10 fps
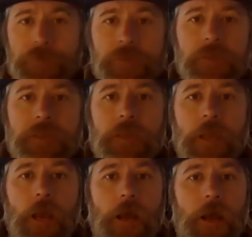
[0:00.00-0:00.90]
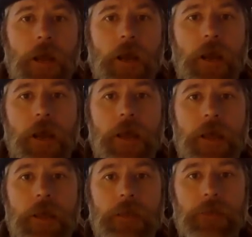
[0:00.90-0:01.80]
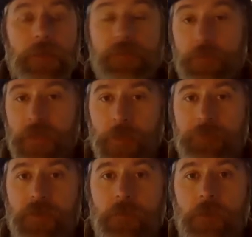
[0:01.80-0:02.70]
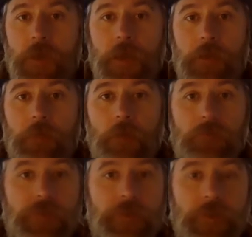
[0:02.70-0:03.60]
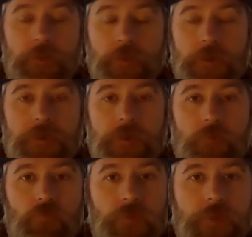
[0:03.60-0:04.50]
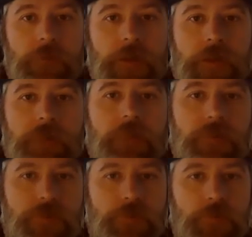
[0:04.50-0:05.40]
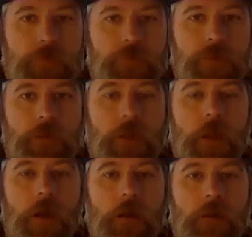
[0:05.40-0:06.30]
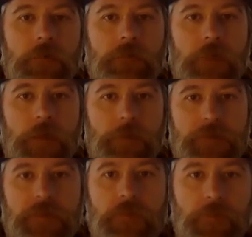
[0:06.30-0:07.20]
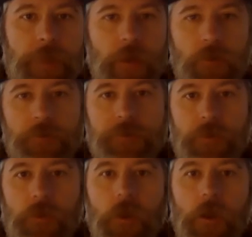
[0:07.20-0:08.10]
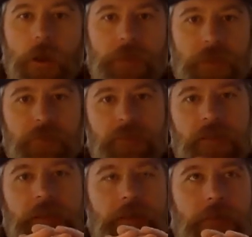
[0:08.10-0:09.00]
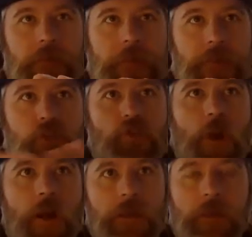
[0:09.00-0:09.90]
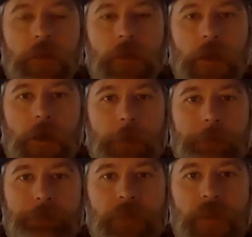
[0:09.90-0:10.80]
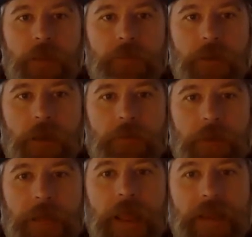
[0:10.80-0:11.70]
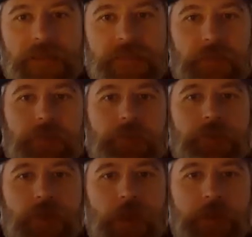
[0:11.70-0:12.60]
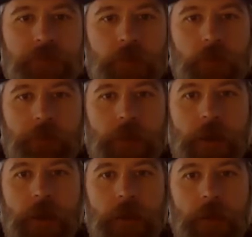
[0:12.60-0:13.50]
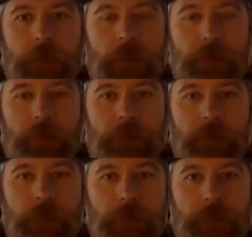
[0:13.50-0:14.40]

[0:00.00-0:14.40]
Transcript: Personally, I like to be clipped in. I really think that it's a really great even distribution of muscular power. So I think of it like a truck. And it's got like 8 cylinders, right? So if I'm